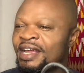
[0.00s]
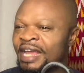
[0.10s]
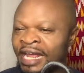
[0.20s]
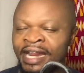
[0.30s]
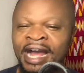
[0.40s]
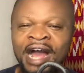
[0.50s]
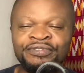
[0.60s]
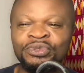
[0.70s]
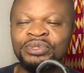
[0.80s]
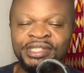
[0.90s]
In the
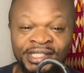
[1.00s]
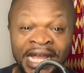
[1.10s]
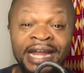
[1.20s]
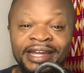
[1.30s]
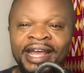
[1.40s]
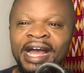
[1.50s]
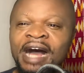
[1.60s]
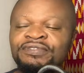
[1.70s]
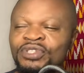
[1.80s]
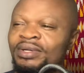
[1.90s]
afternoon, Sunday
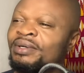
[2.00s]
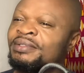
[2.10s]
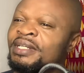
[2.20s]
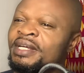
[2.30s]
afternoon.